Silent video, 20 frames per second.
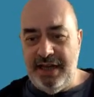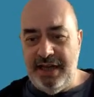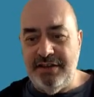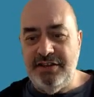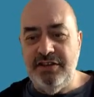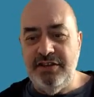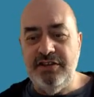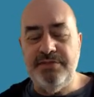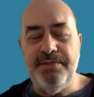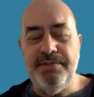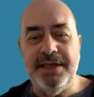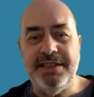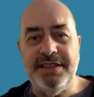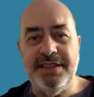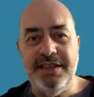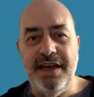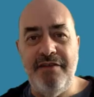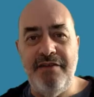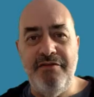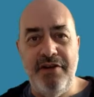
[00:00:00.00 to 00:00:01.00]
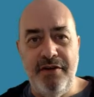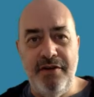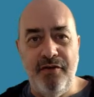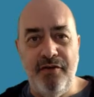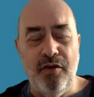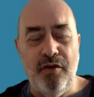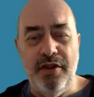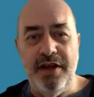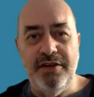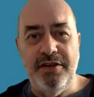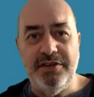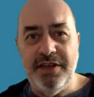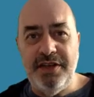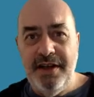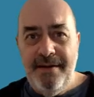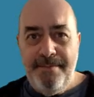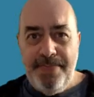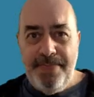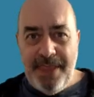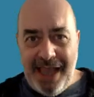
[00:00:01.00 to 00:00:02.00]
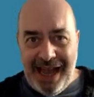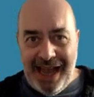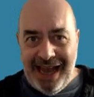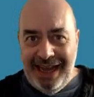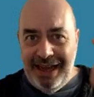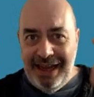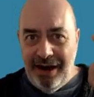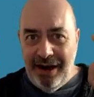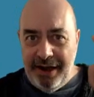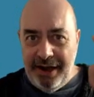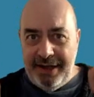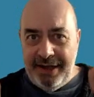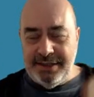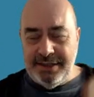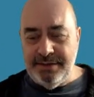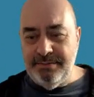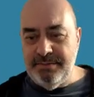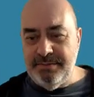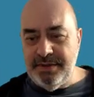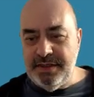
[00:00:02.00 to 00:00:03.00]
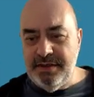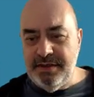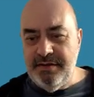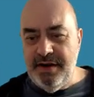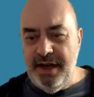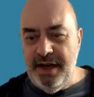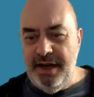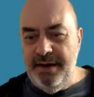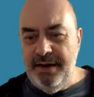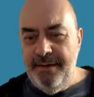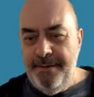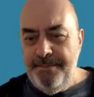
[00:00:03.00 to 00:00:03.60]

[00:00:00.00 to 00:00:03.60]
it'll do its best to get rid of all those AI isms, right?